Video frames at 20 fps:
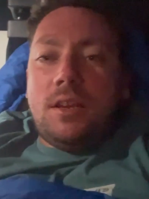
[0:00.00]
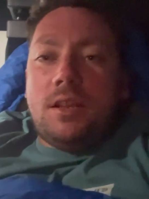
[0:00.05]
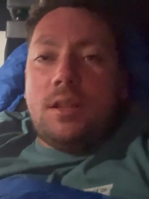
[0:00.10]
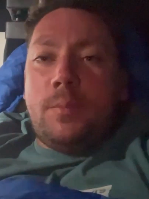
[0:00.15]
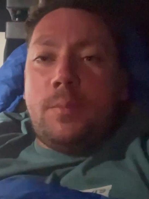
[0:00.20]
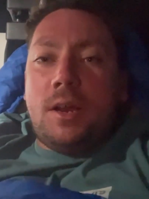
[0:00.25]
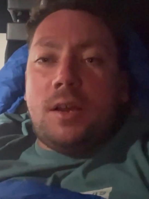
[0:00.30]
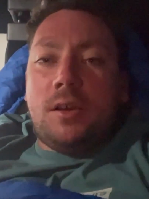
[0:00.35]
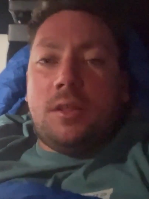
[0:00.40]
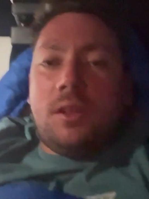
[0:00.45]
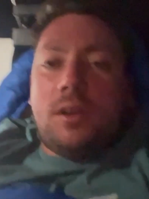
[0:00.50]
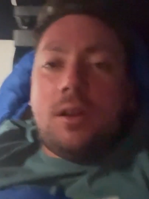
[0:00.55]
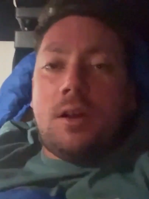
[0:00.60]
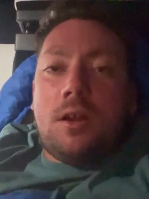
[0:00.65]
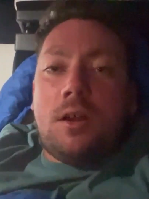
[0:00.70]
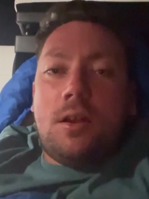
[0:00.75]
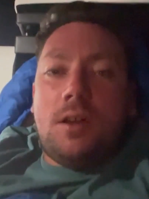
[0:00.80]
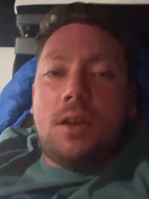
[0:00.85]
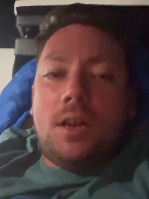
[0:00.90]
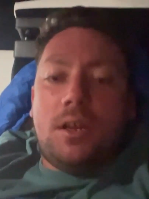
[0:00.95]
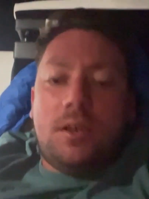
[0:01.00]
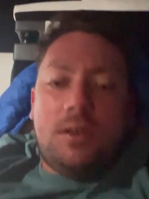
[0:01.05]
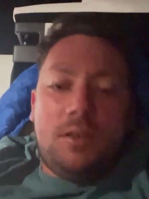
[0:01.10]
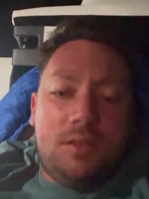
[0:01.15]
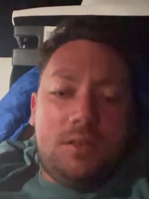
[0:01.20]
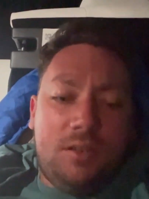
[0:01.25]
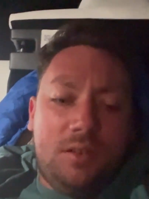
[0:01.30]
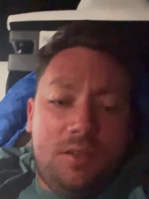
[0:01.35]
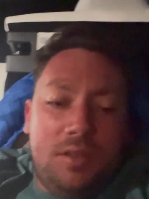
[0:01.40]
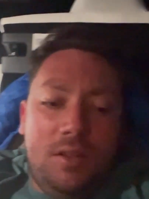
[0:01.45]
the back of the car, and
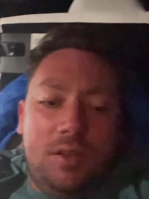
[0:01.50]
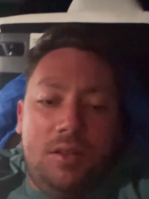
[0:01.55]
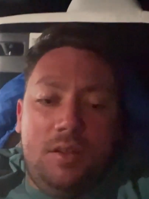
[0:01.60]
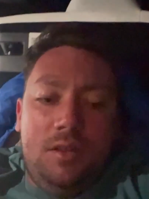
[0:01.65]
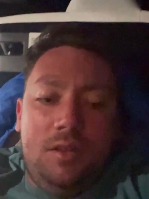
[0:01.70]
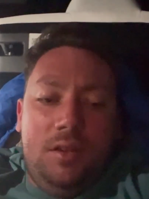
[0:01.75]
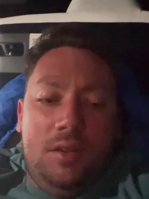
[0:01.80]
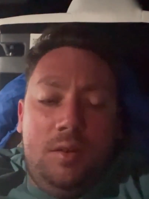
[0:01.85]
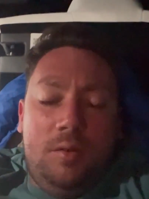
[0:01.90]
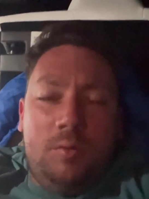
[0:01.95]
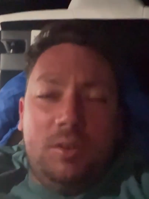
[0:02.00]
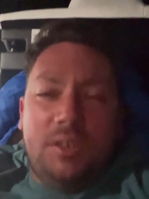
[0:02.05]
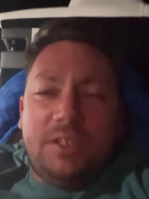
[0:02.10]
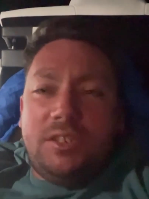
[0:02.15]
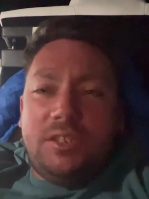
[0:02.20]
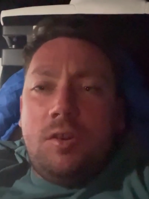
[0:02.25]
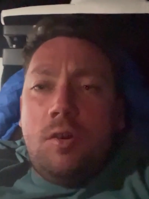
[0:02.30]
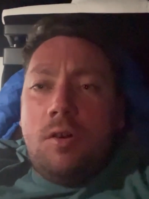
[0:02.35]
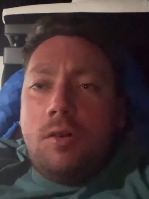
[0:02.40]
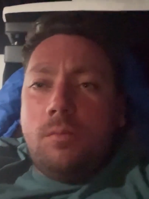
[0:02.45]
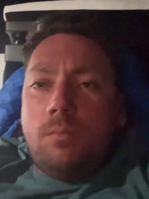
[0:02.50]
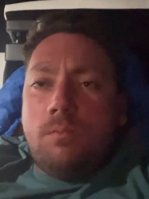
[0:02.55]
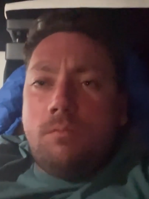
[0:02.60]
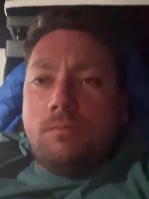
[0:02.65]
it's not